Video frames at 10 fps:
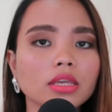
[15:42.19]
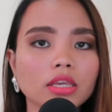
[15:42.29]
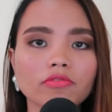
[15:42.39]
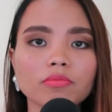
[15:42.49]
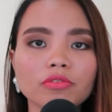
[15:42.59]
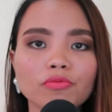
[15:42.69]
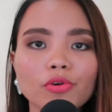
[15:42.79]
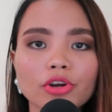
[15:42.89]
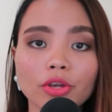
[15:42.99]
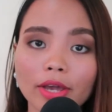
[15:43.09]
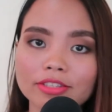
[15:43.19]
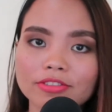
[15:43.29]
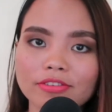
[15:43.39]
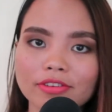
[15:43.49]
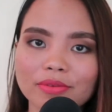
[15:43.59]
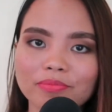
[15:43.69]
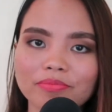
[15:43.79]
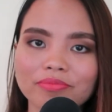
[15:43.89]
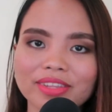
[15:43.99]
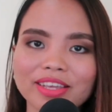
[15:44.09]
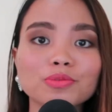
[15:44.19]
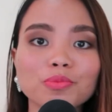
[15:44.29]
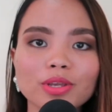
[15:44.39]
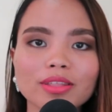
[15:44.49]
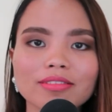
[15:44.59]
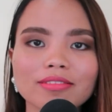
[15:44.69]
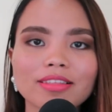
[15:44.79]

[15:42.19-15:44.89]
even before you answer them. Just breathe.